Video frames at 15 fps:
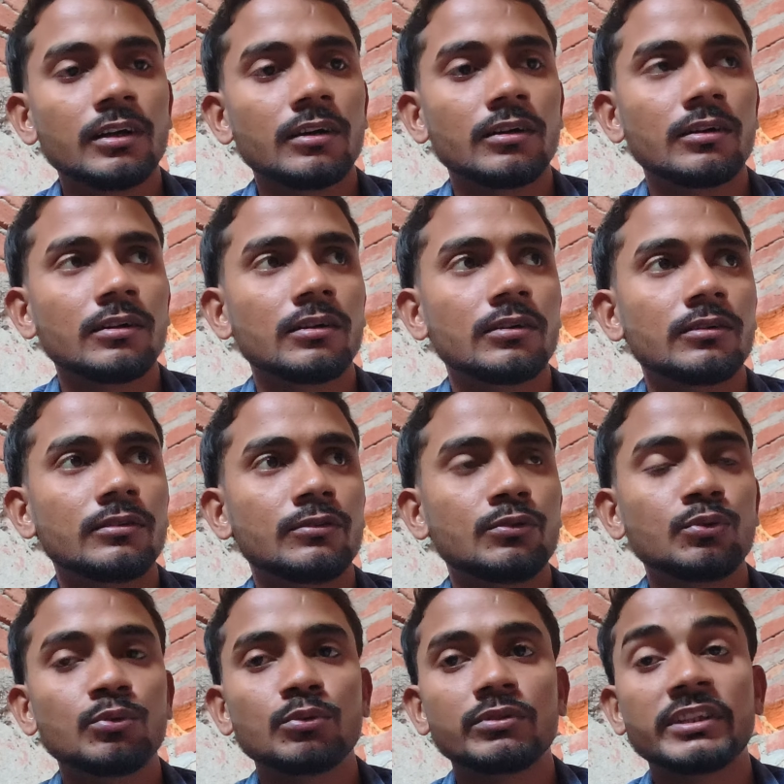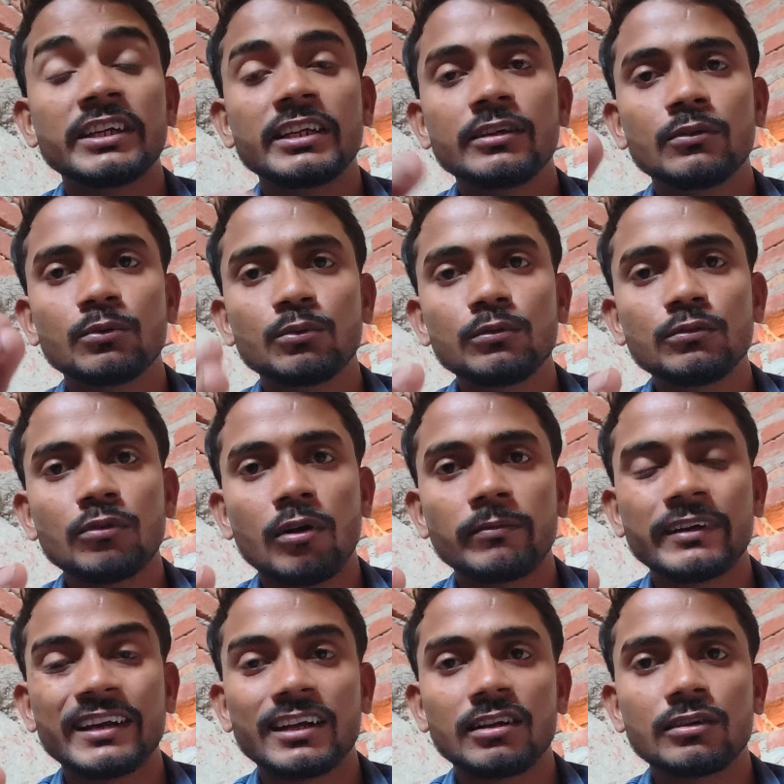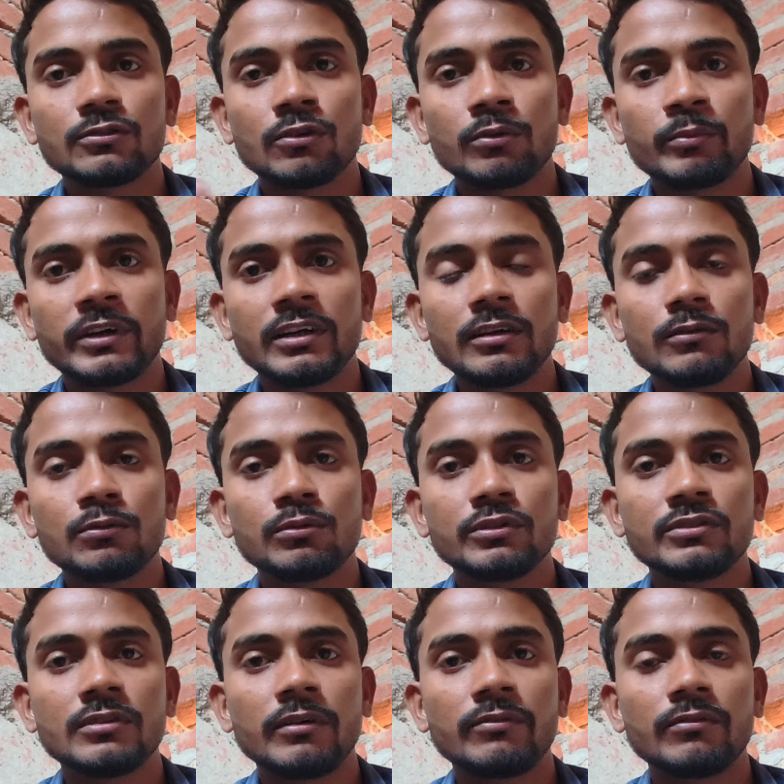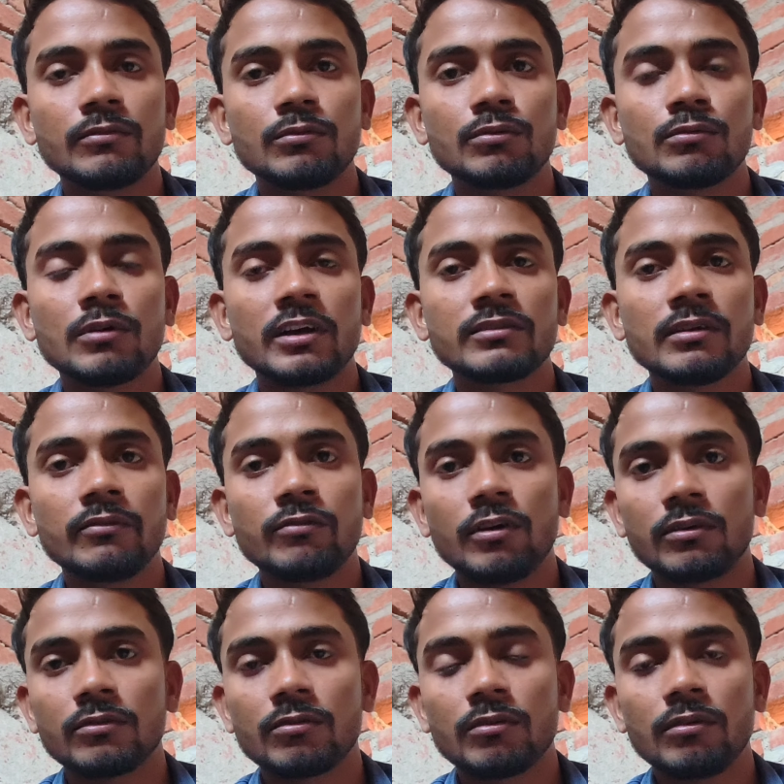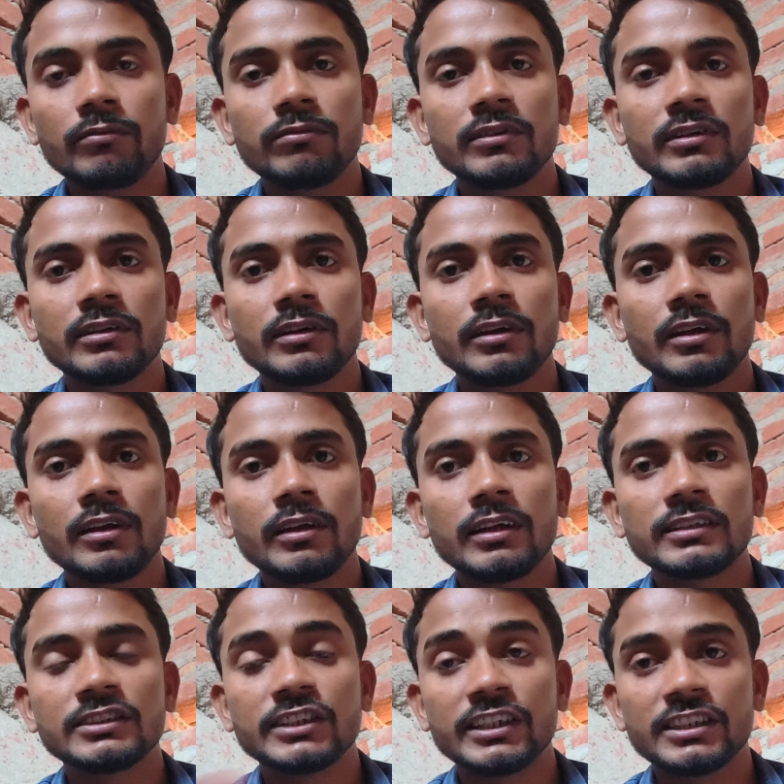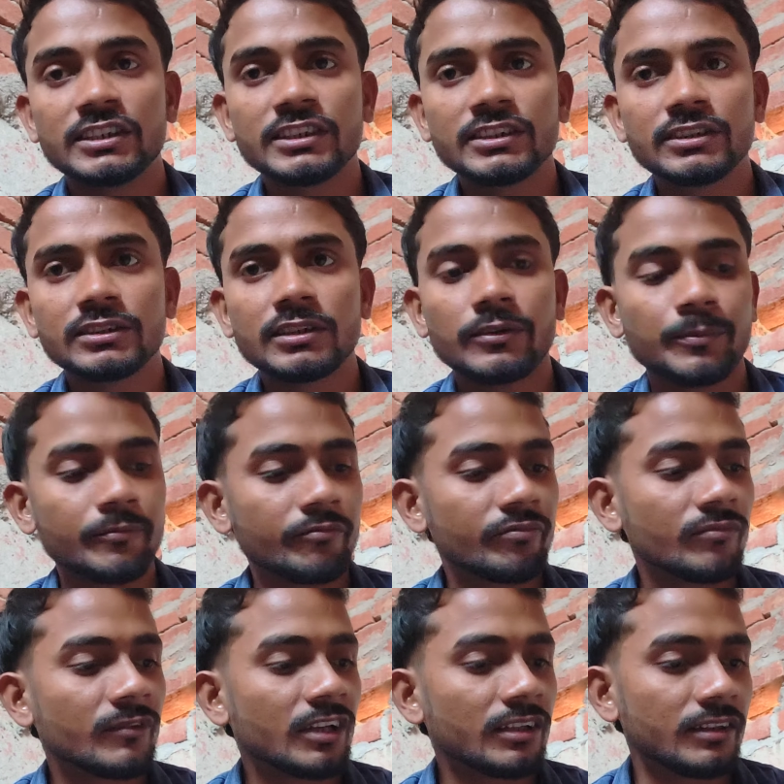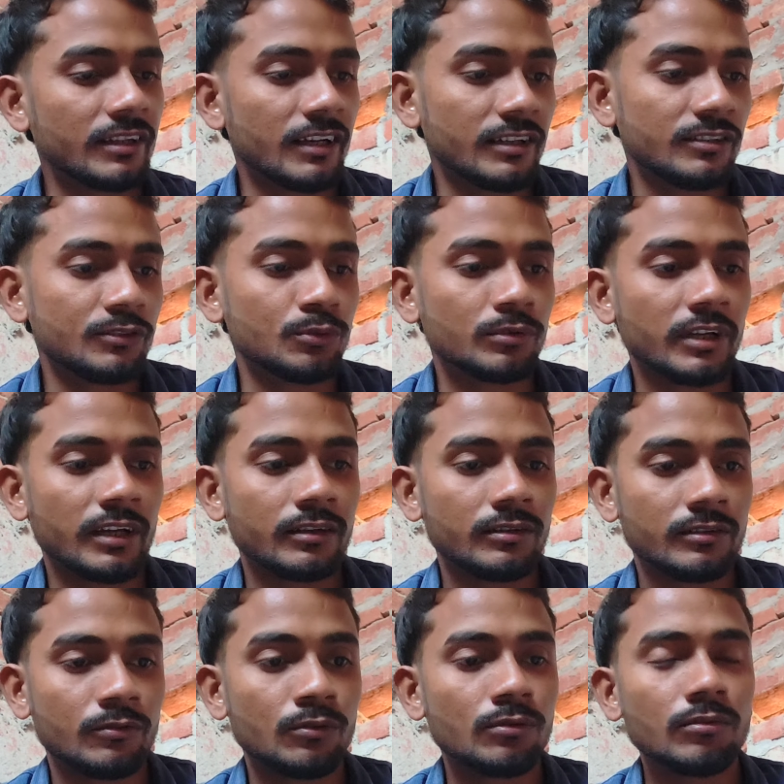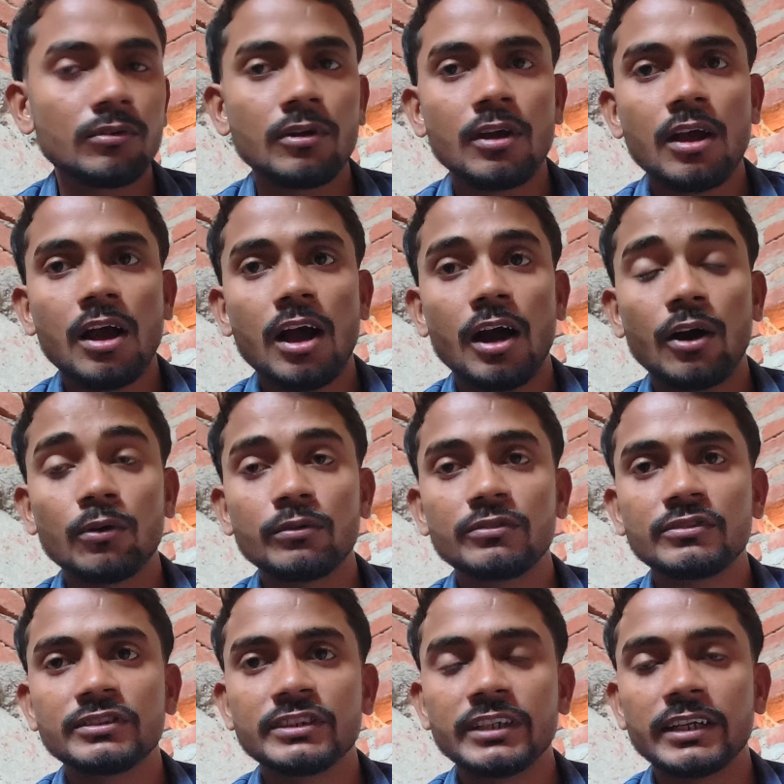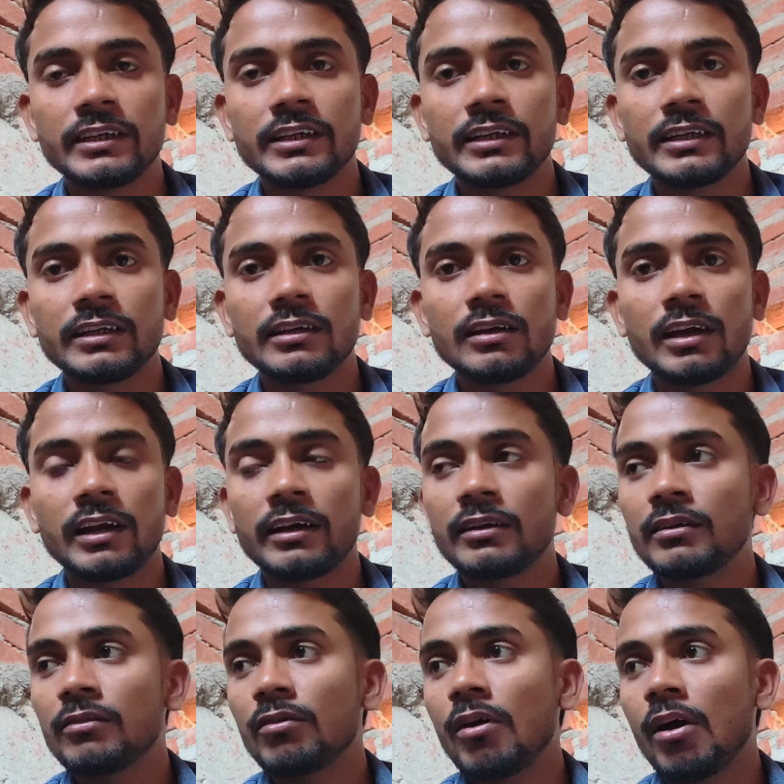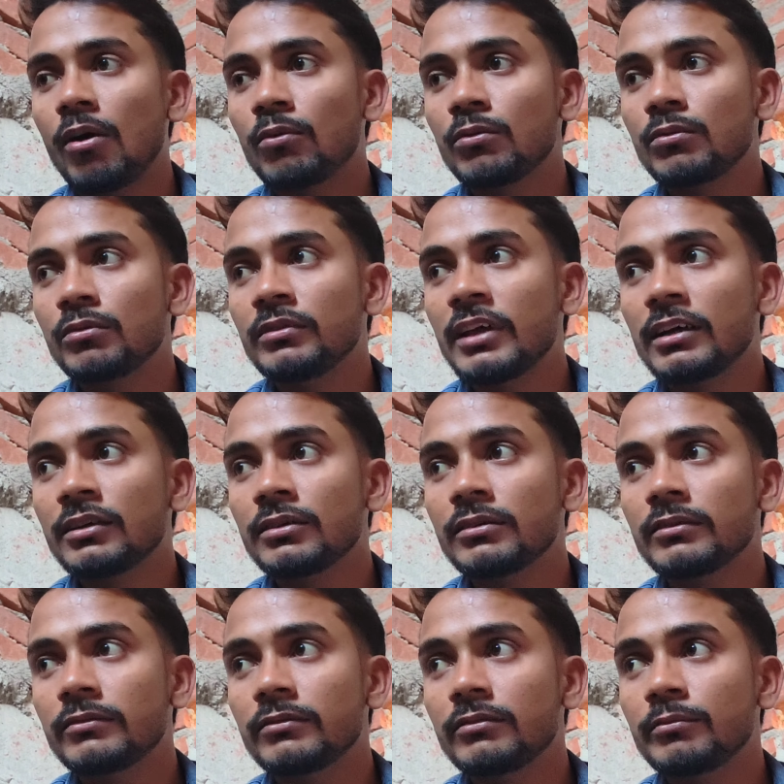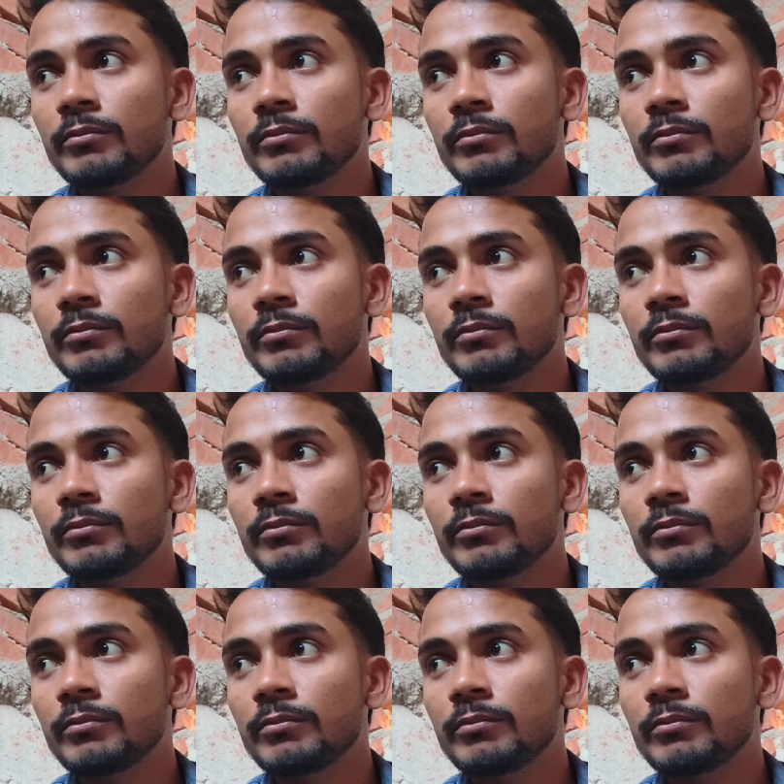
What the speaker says: two three rules of Gregor John Mendel, who was the father of genetics. That you can know how is DNA and how the